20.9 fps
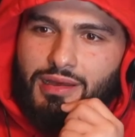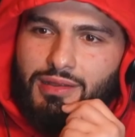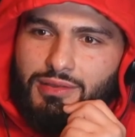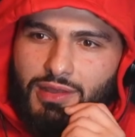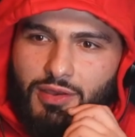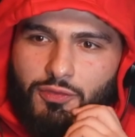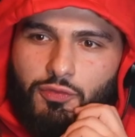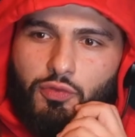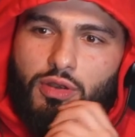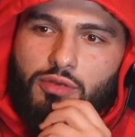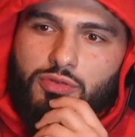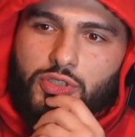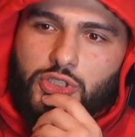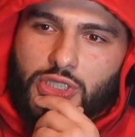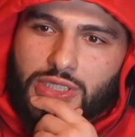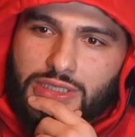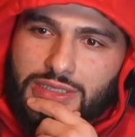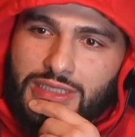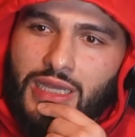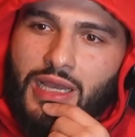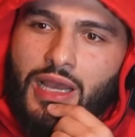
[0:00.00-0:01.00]
They're full of
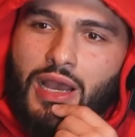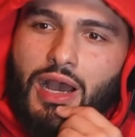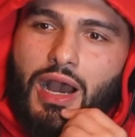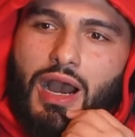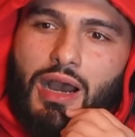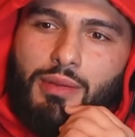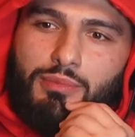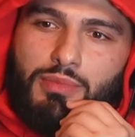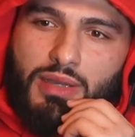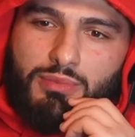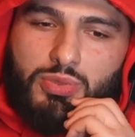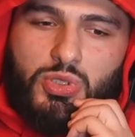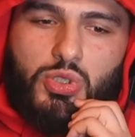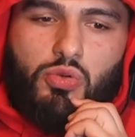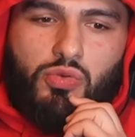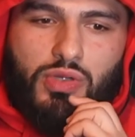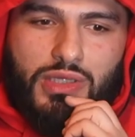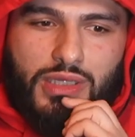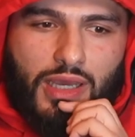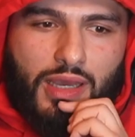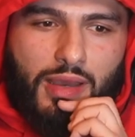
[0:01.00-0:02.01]
shit. I'm
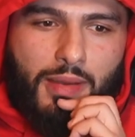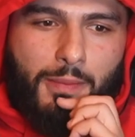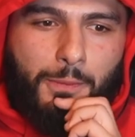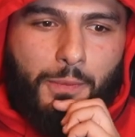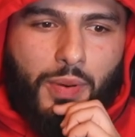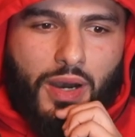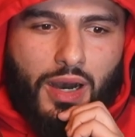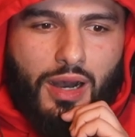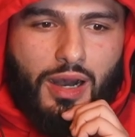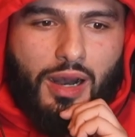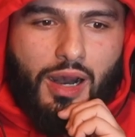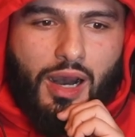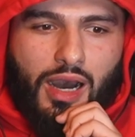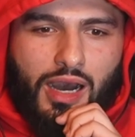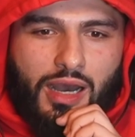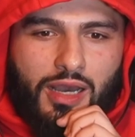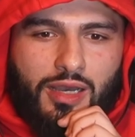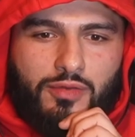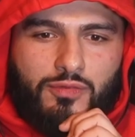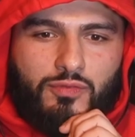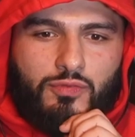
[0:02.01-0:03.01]
sorry, yeah, but
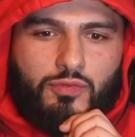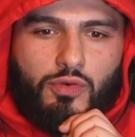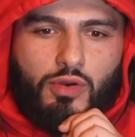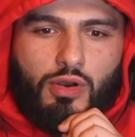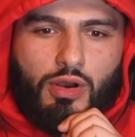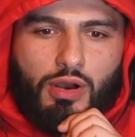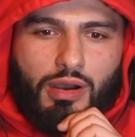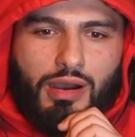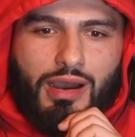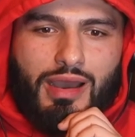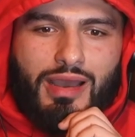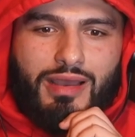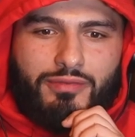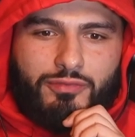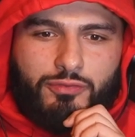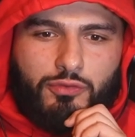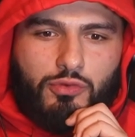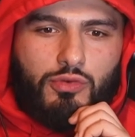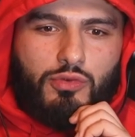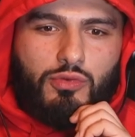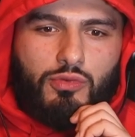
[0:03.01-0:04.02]
I'm
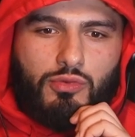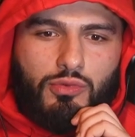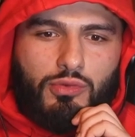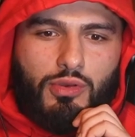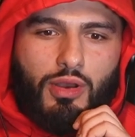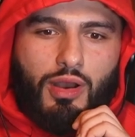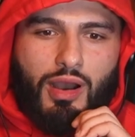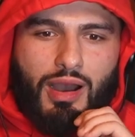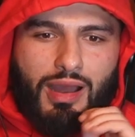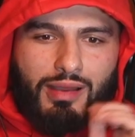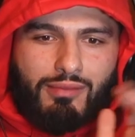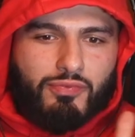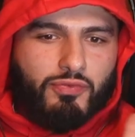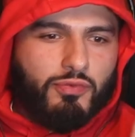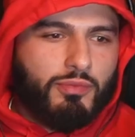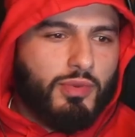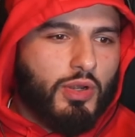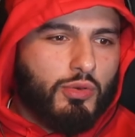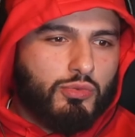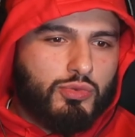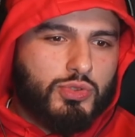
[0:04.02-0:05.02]
from
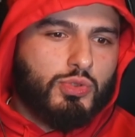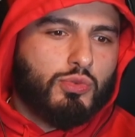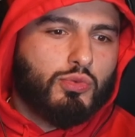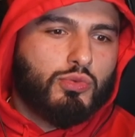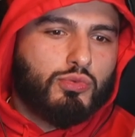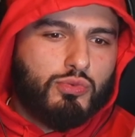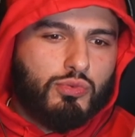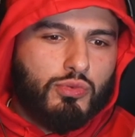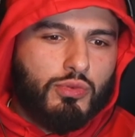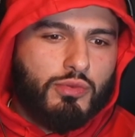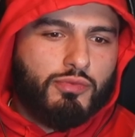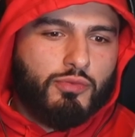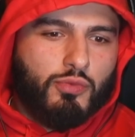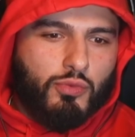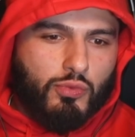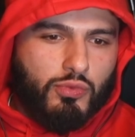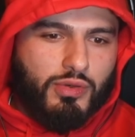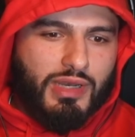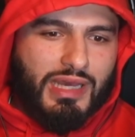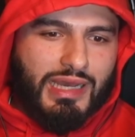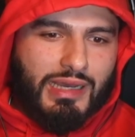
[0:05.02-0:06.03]
an old school of
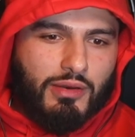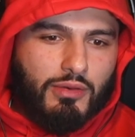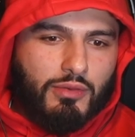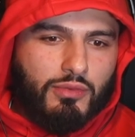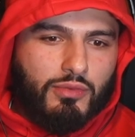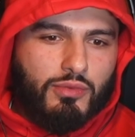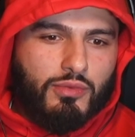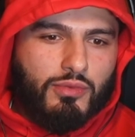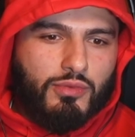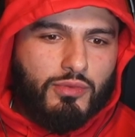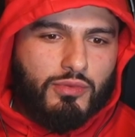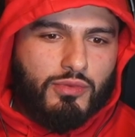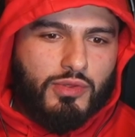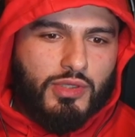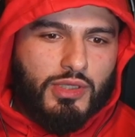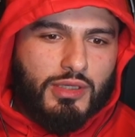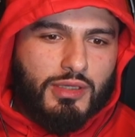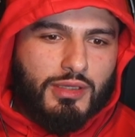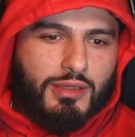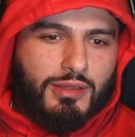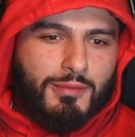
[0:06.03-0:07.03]
thought now
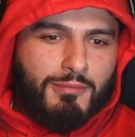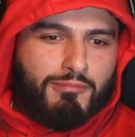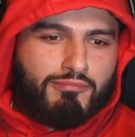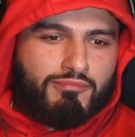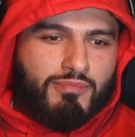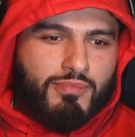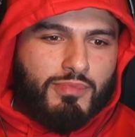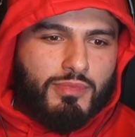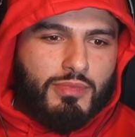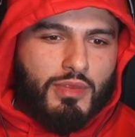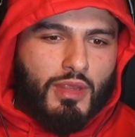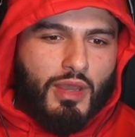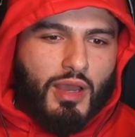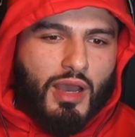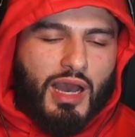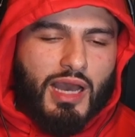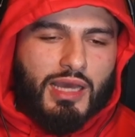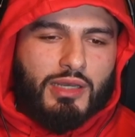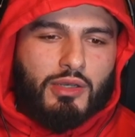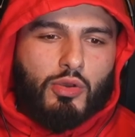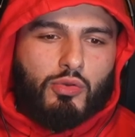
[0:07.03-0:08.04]
that
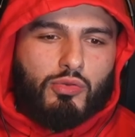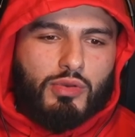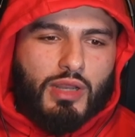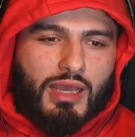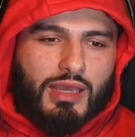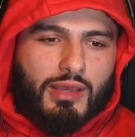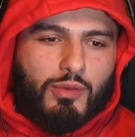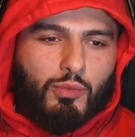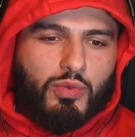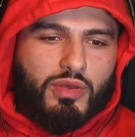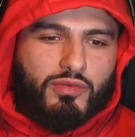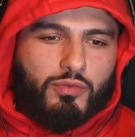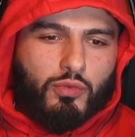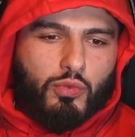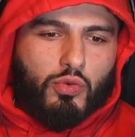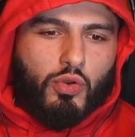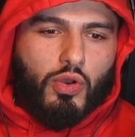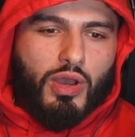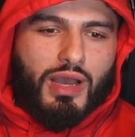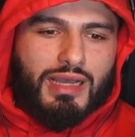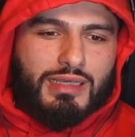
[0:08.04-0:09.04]
I know, like, we've all
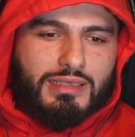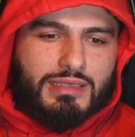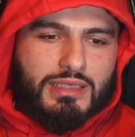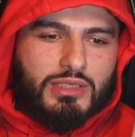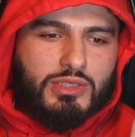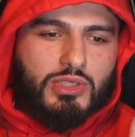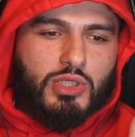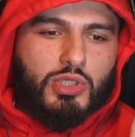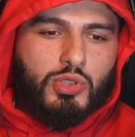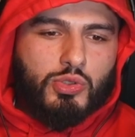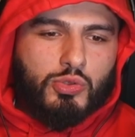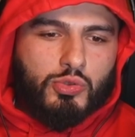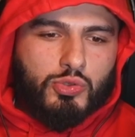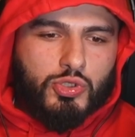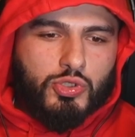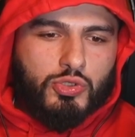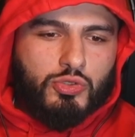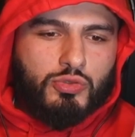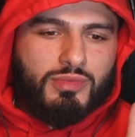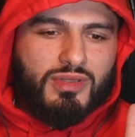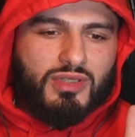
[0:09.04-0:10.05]
got access to
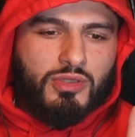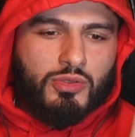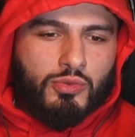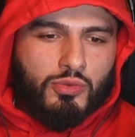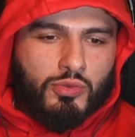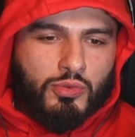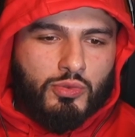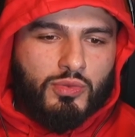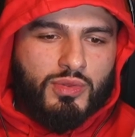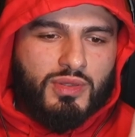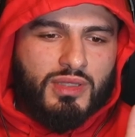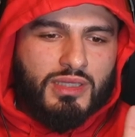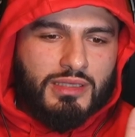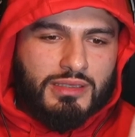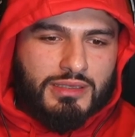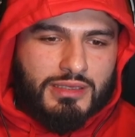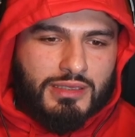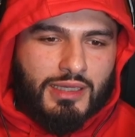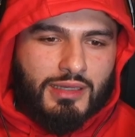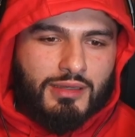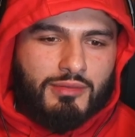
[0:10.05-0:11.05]
YouTube and Google and the
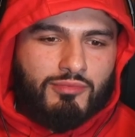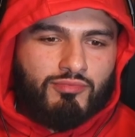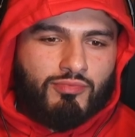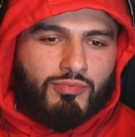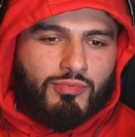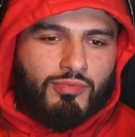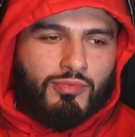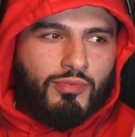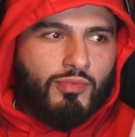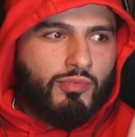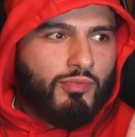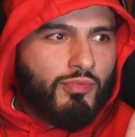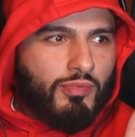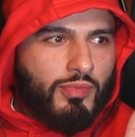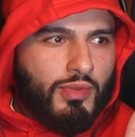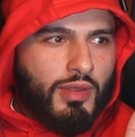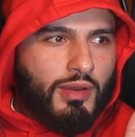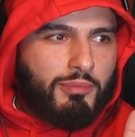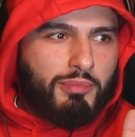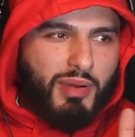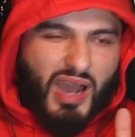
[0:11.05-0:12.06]
internet,
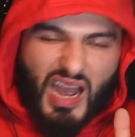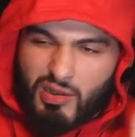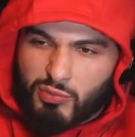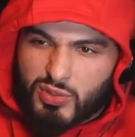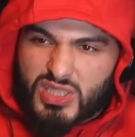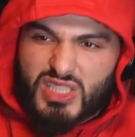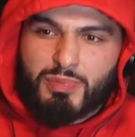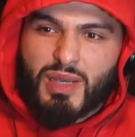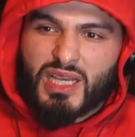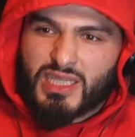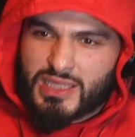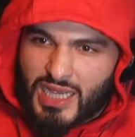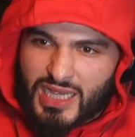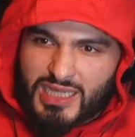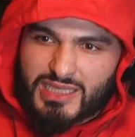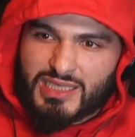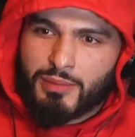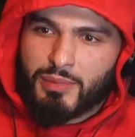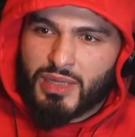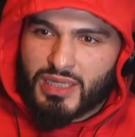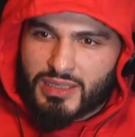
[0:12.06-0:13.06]
but I respect
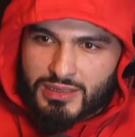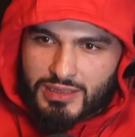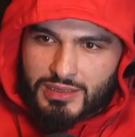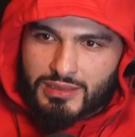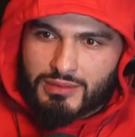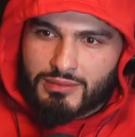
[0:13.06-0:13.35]
academics.